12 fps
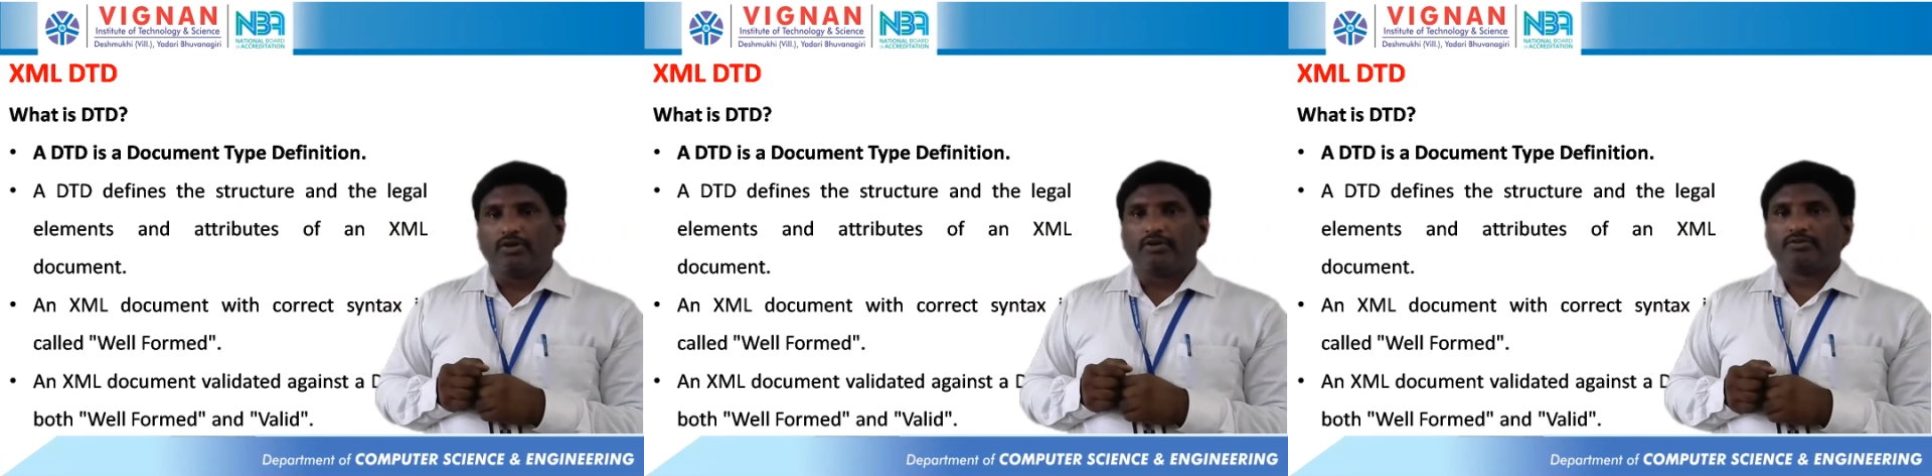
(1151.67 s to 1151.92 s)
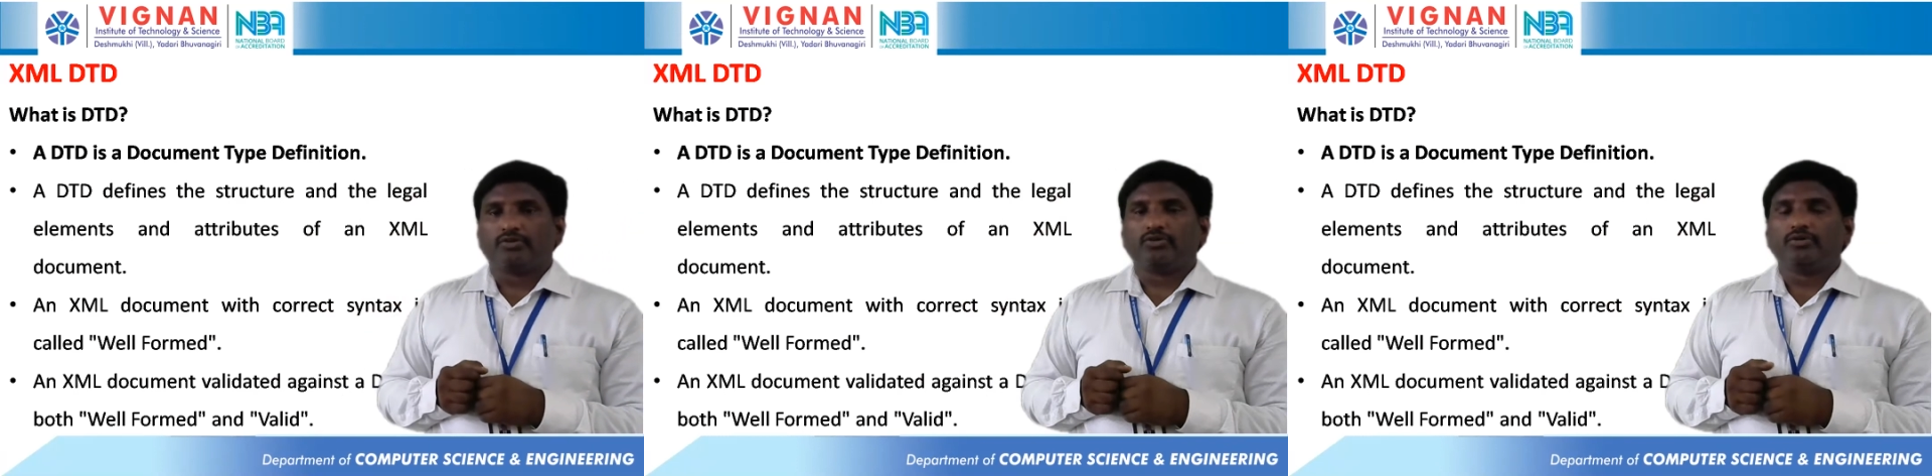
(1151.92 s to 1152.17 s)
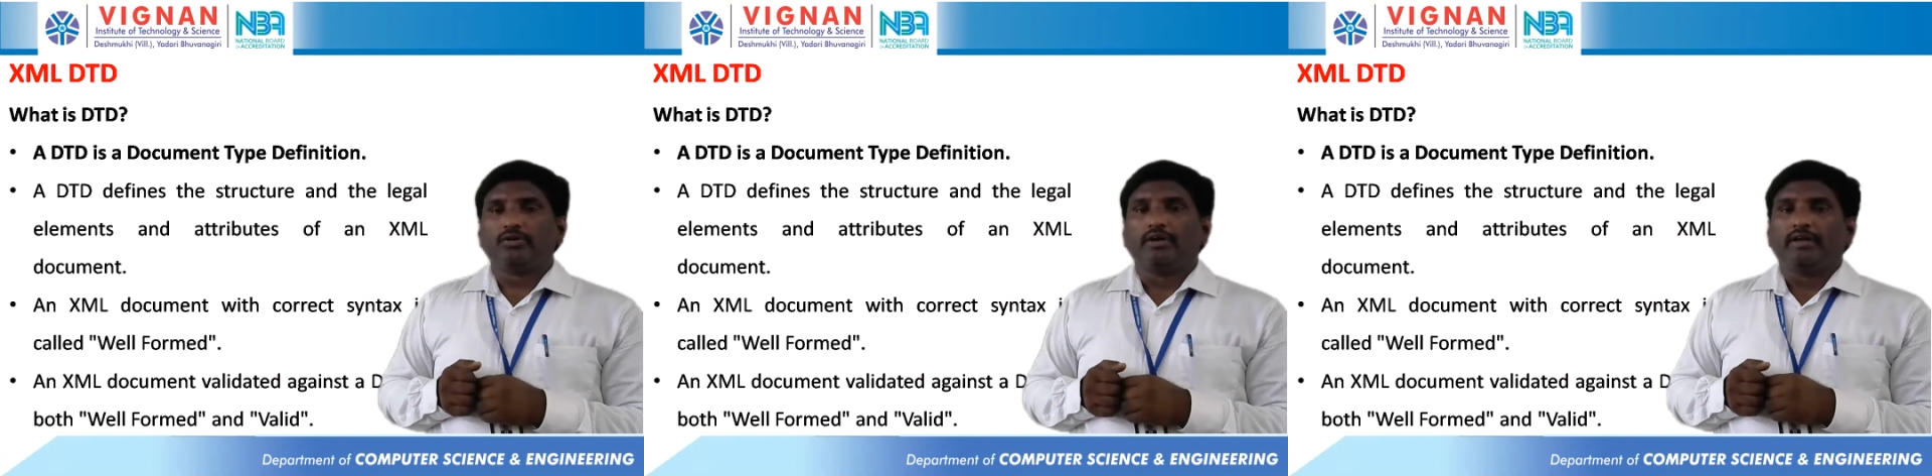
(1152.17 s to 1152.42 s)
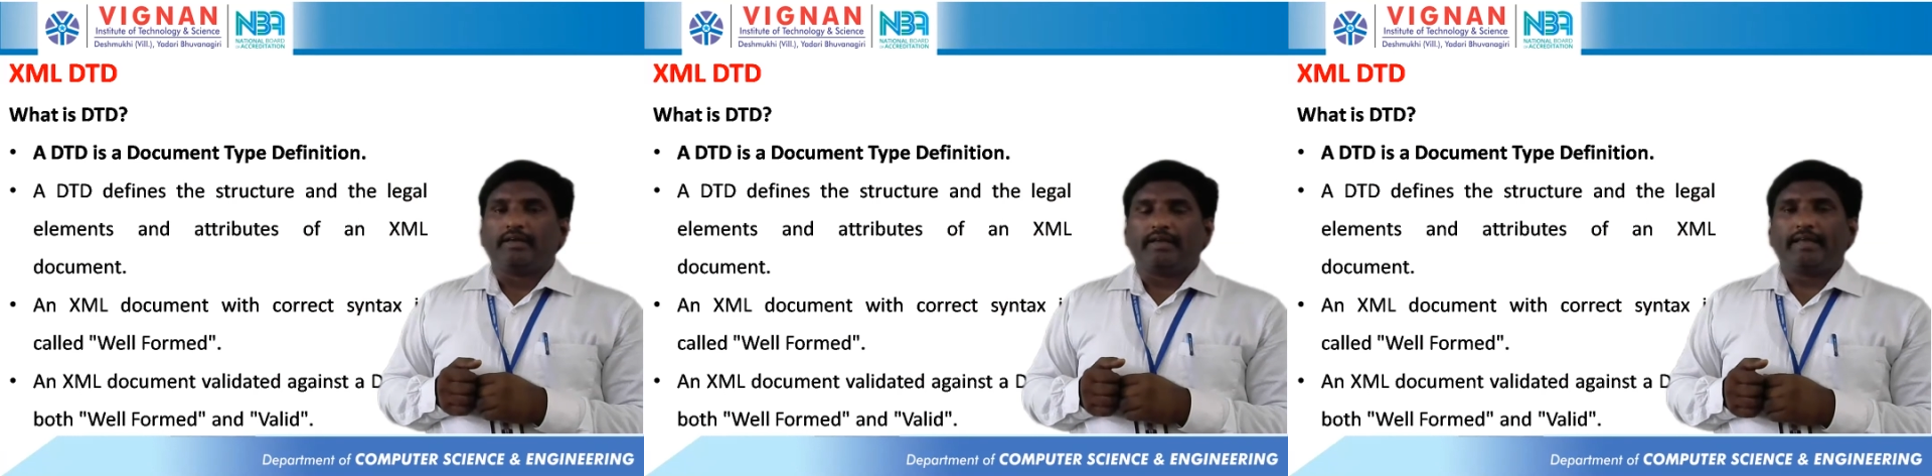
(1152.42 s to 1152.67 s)

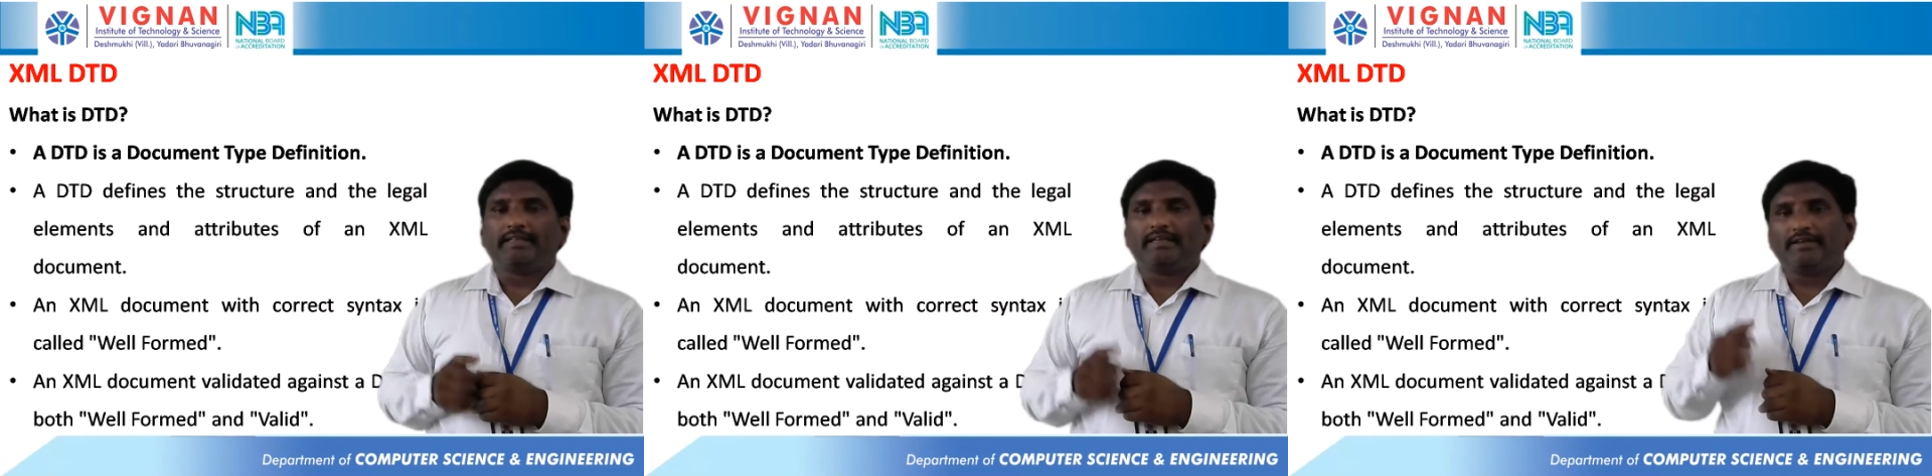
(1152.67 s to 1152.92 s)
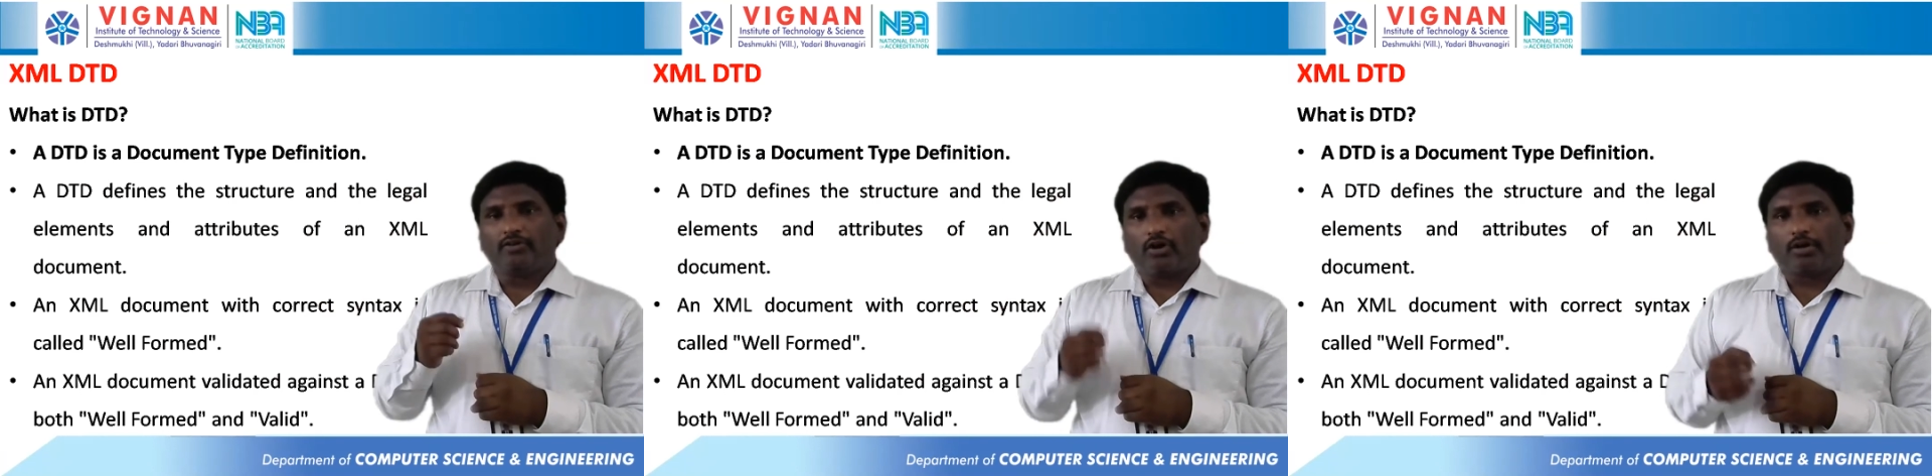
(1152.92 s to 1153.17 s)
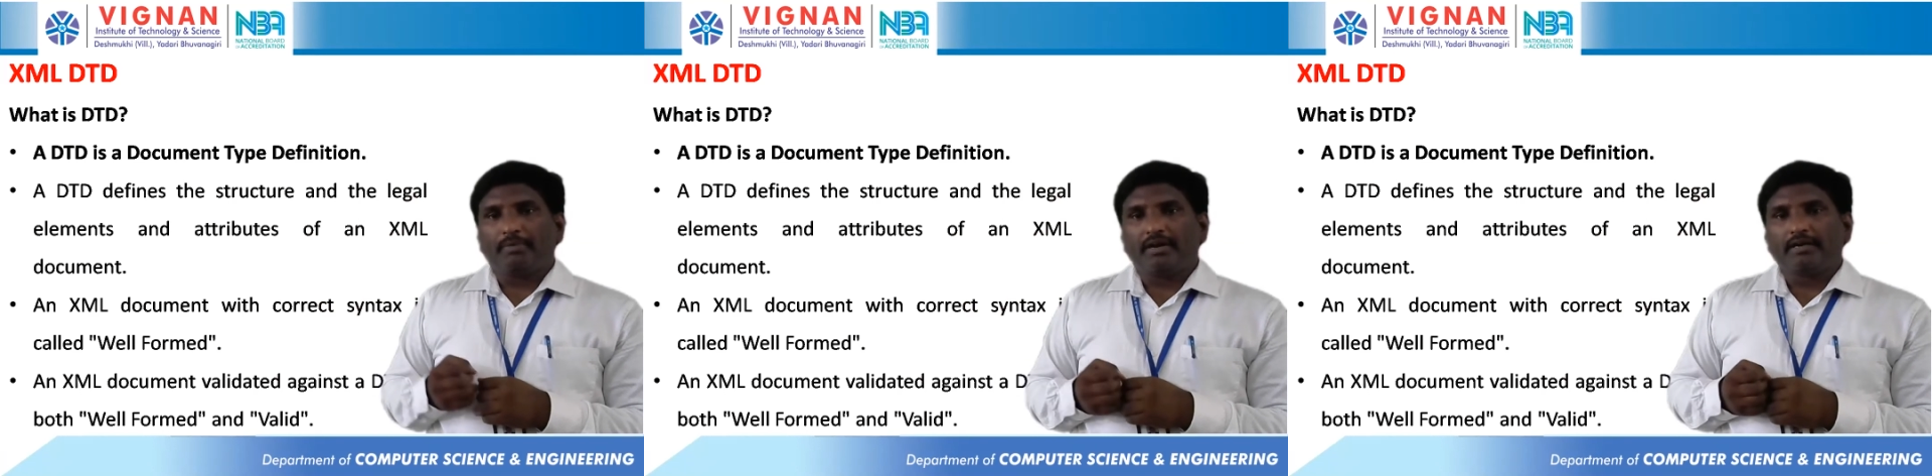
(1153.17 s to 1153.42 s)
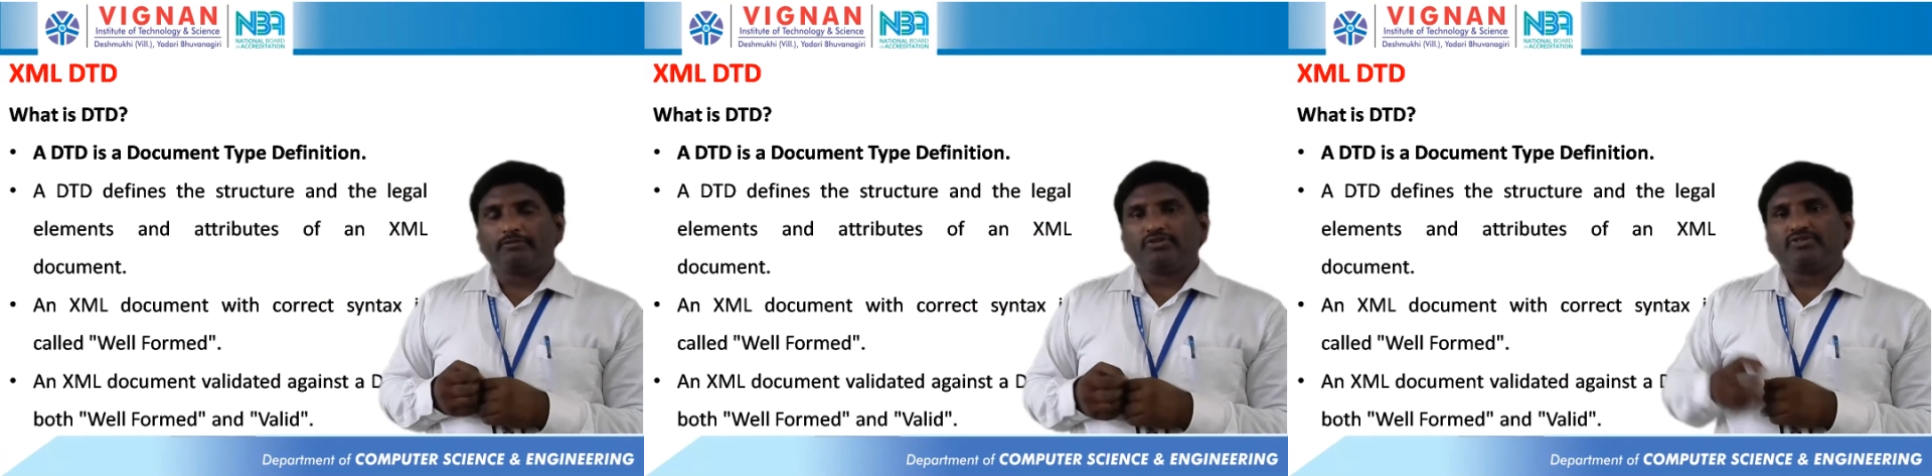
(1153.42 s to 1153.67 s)
So any
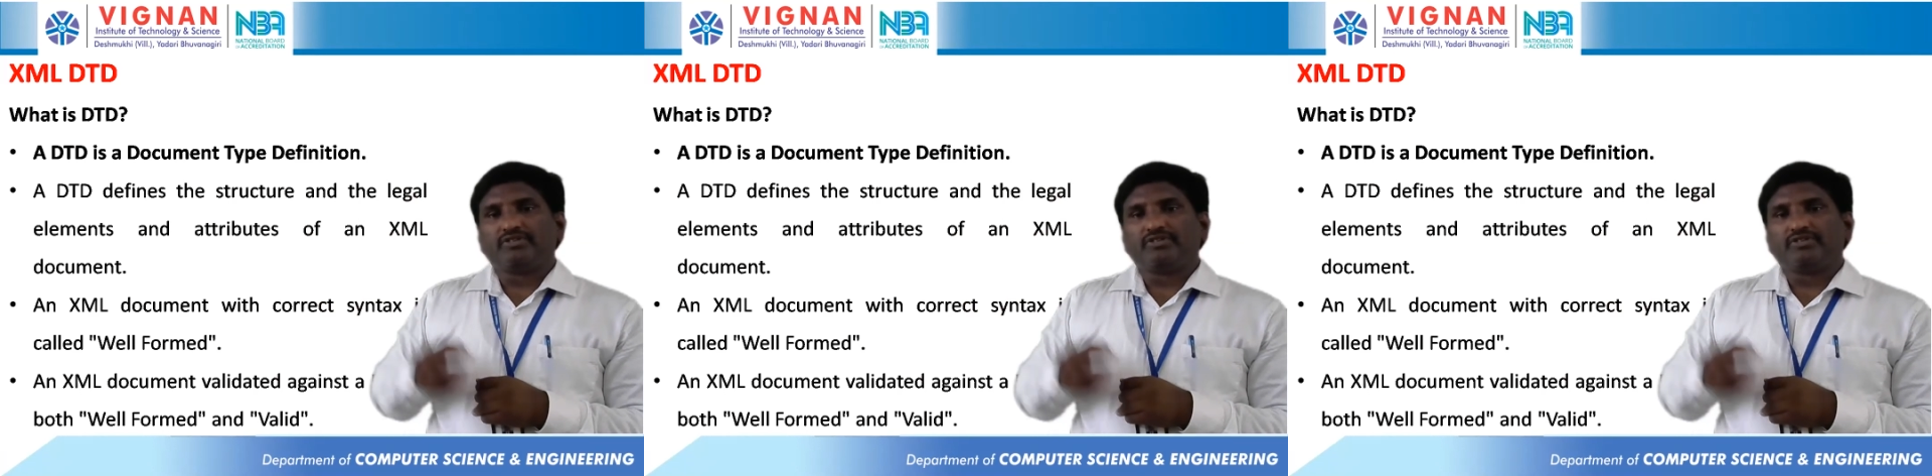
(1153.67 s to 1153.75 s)
document which